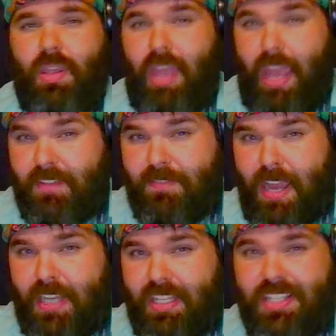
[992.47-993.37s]
And
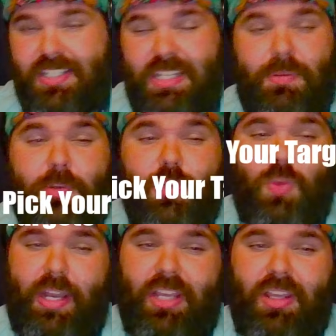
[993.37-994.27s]
finally, tip number
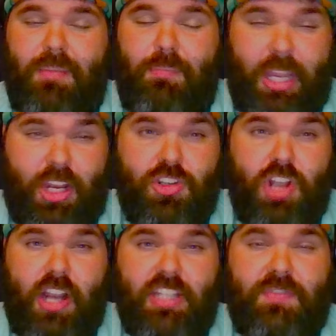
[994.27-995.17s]
20, pick your
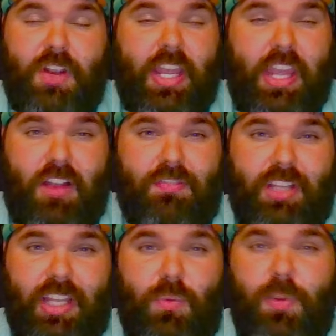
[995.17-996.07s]
targets very
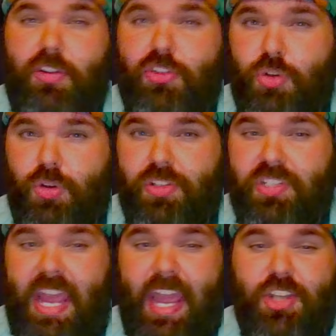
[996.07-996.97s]
carefully with your
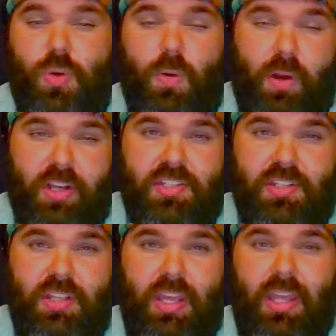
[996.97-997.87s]
trolls and your
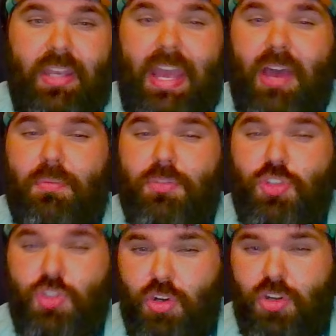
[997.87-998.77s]
orcs. Now,
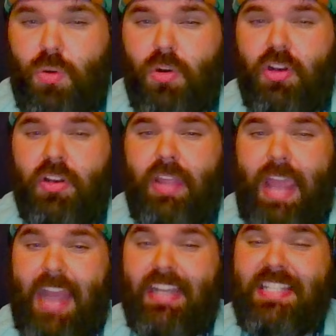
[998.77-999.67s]
turn order
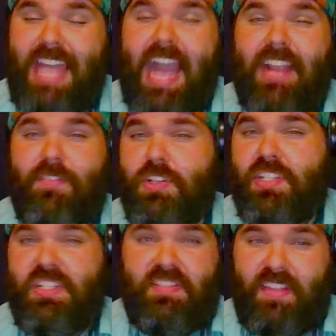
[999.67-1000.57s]
and attack
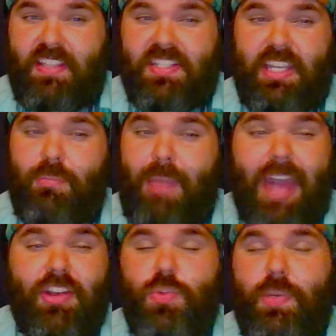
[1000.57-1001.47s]
versus defense skill
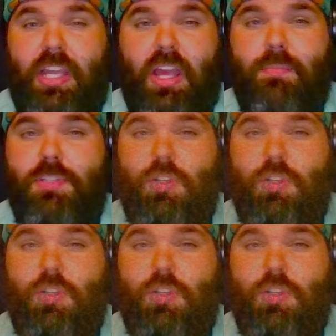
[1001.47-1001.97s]
matters when it comes to